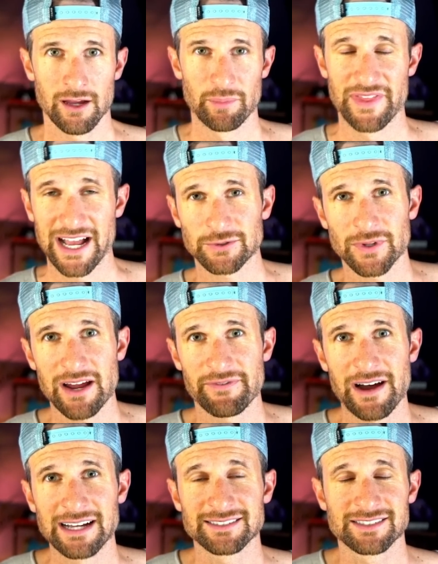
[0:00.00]
but that's what I
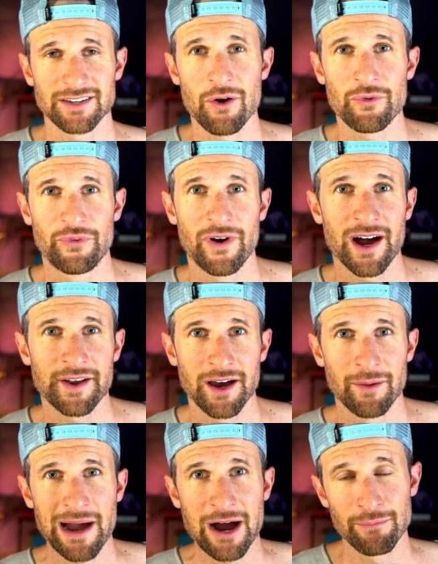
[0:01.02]
find so fun
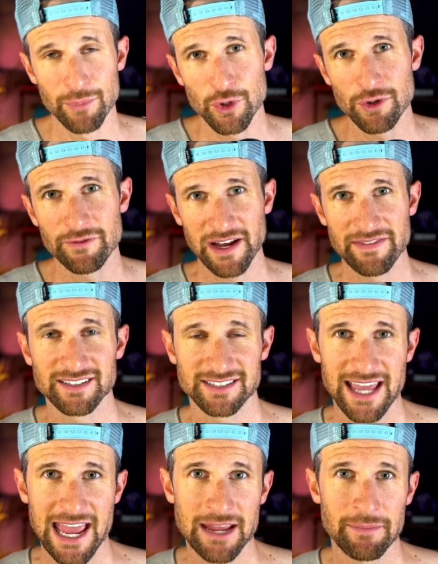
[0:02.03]
about Move in this
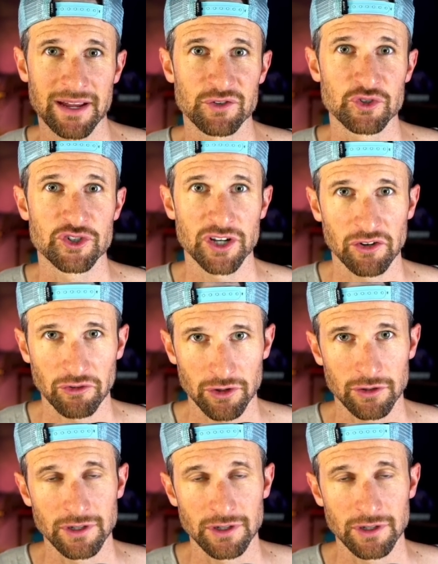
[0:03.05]
game in general,